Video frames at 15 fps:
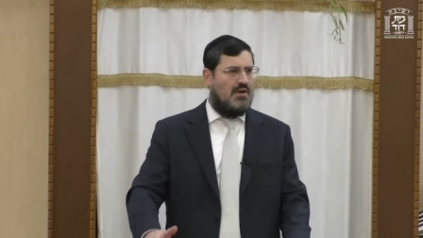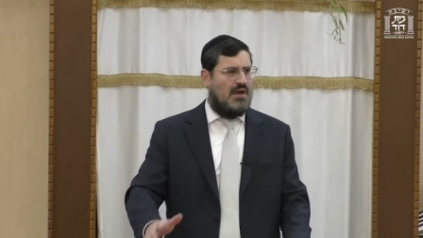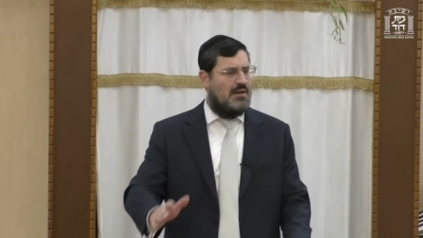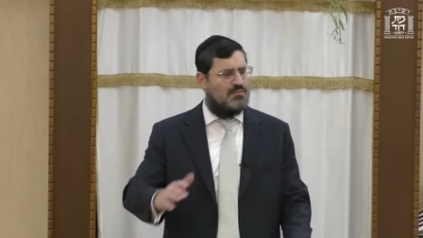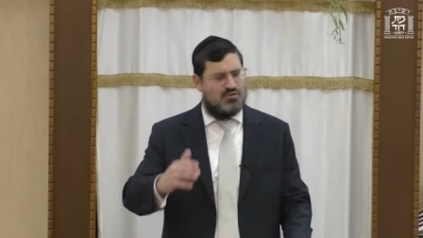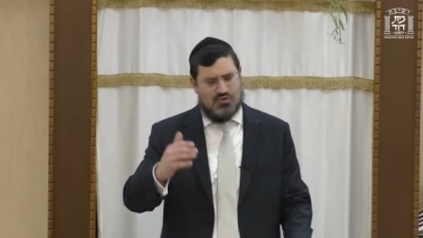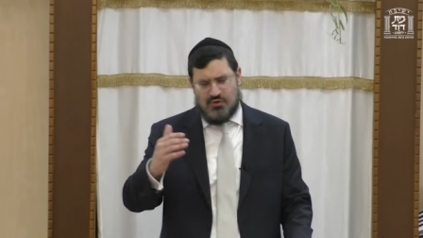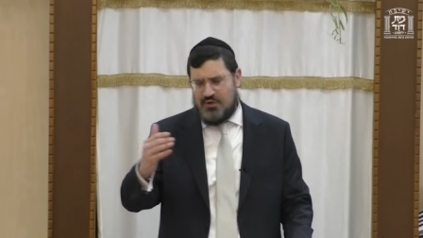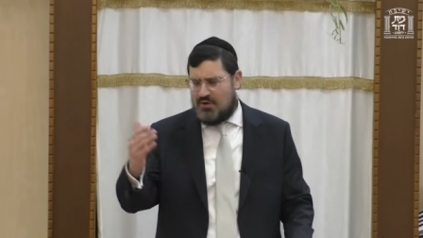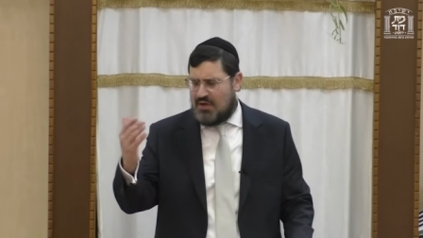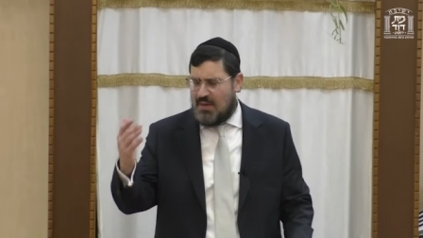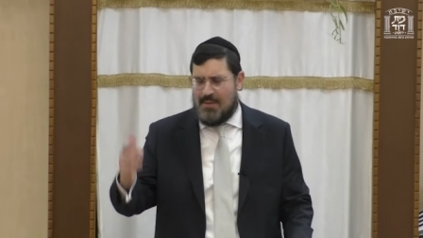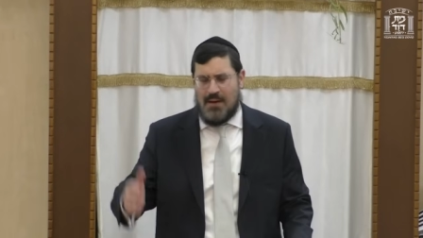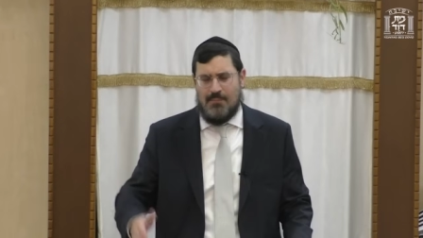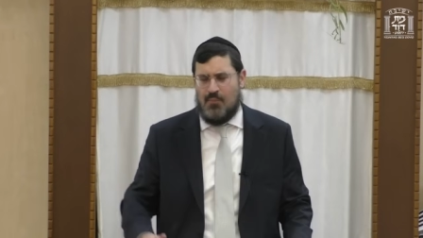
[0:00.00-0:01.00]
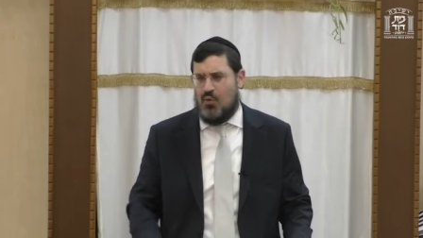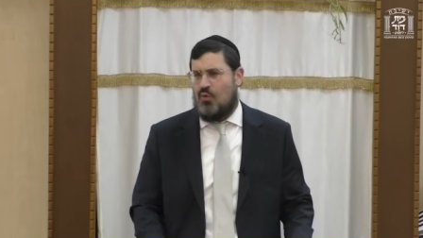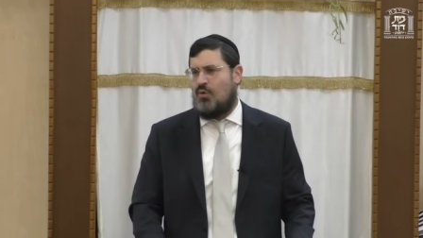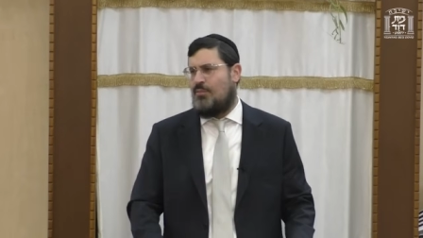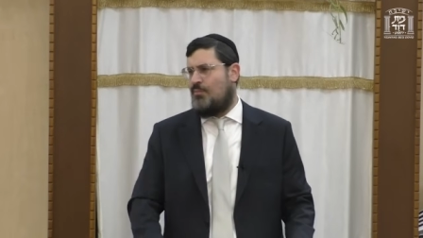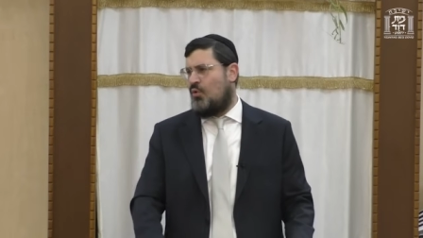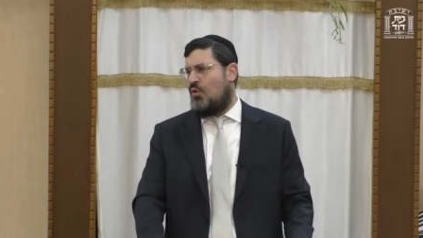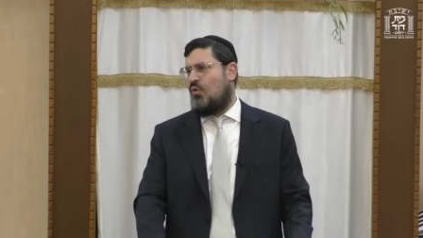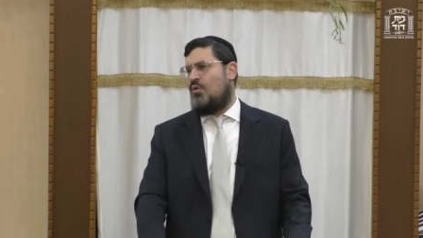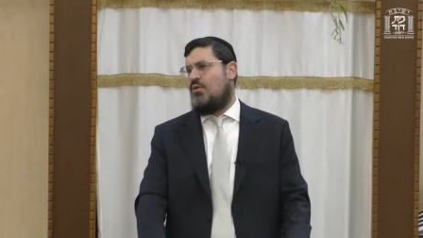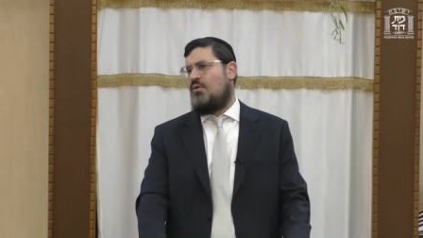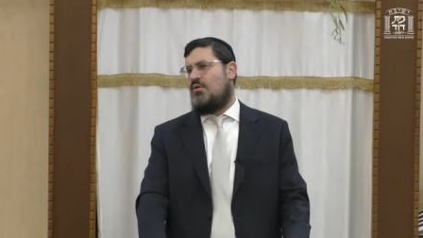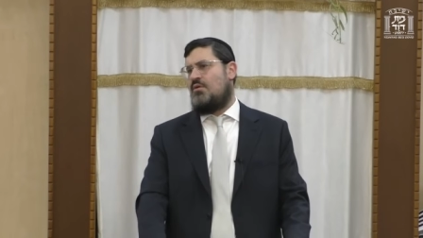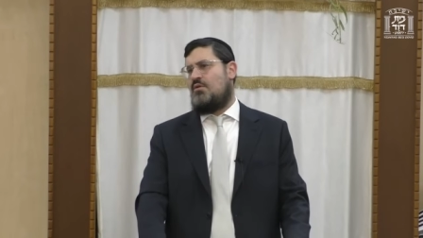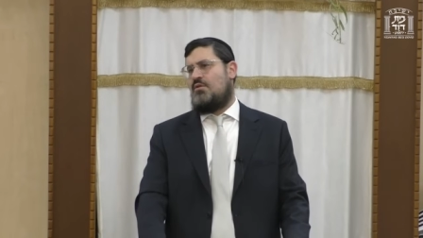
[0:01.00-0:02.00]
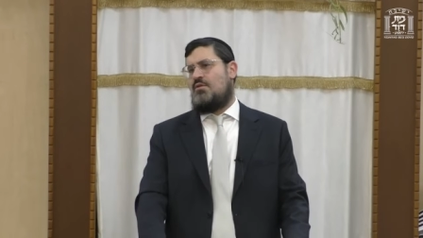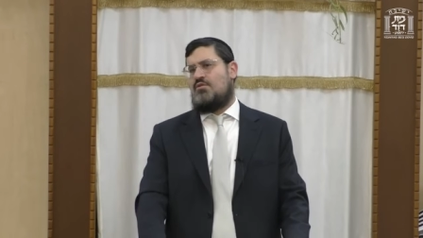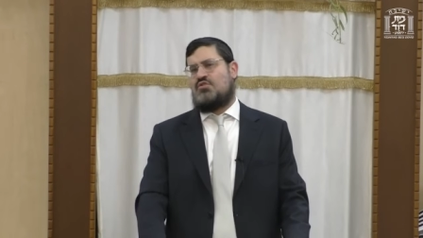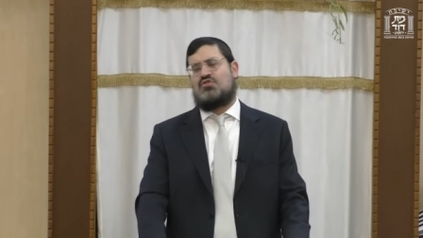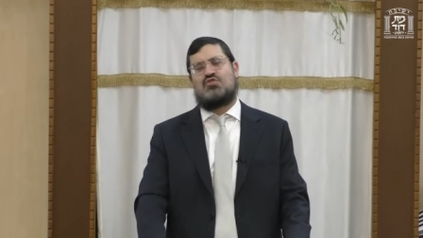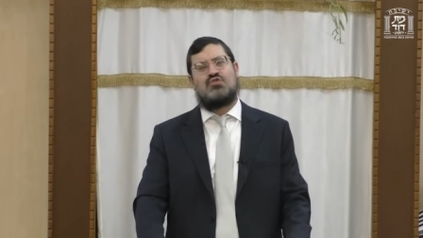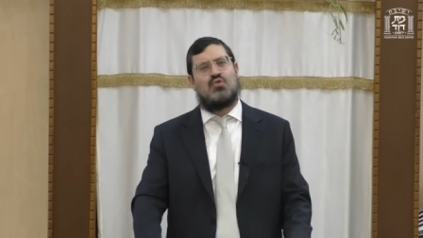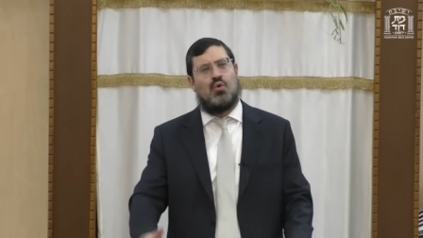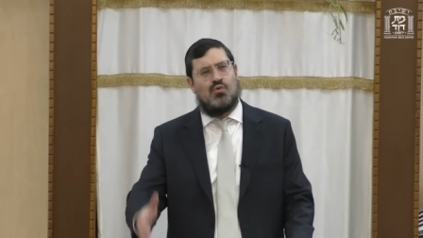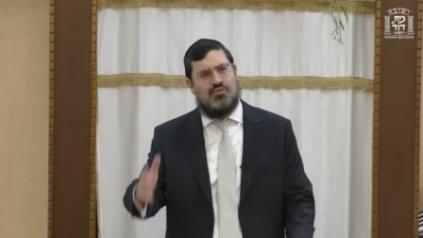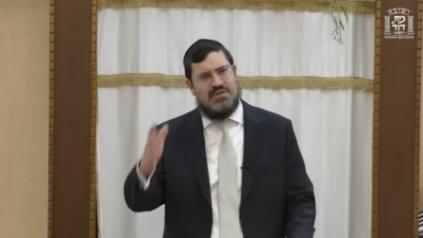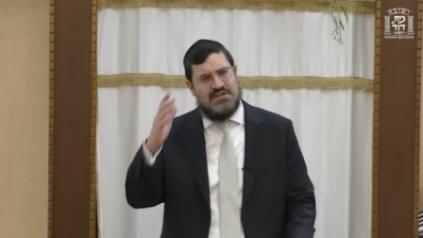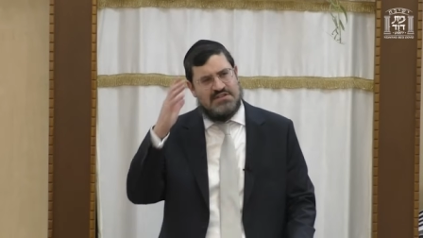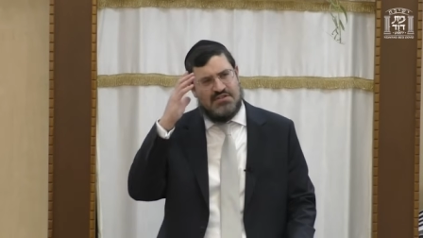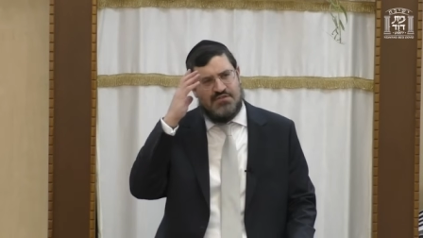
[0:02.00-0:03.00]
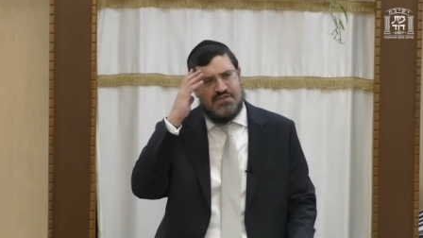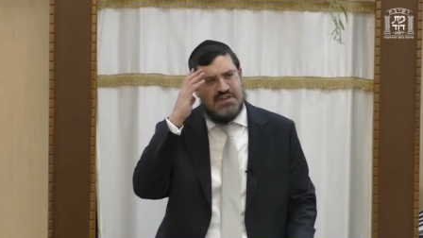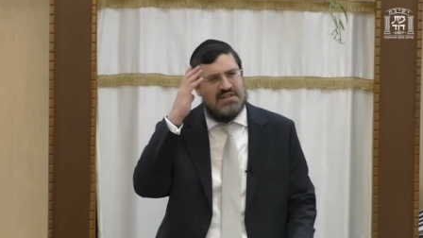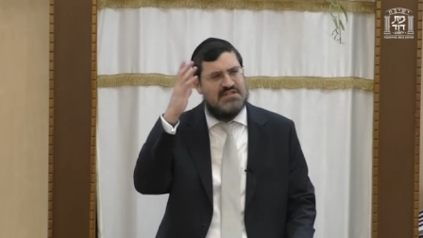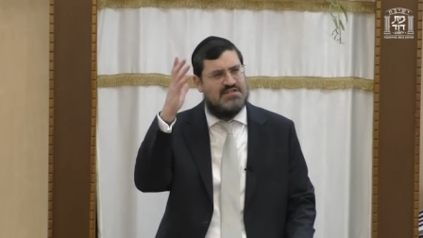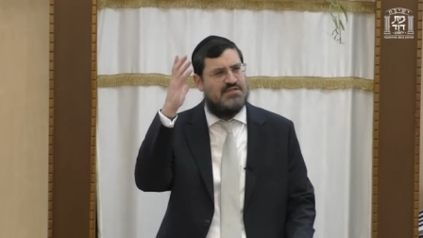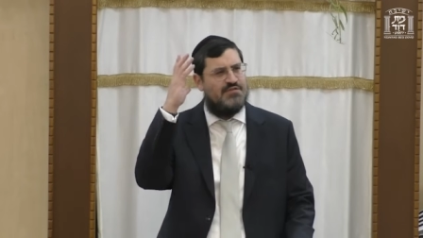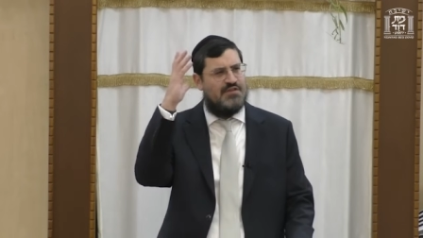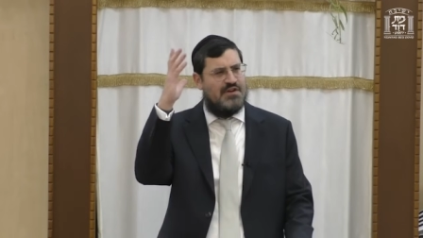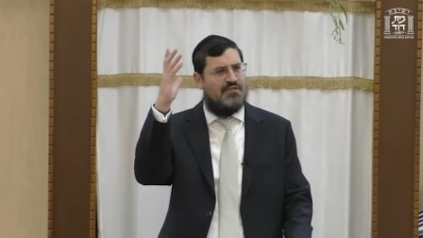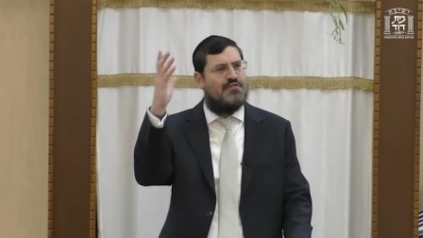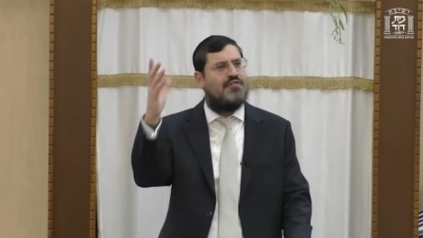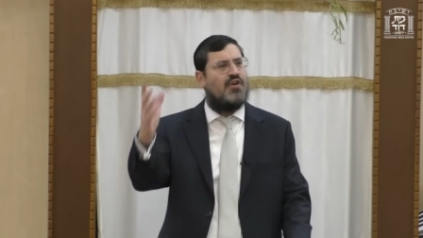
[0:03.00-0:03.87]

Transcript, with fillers: and I'm sure they'll come out more and more, the stories of Nissim and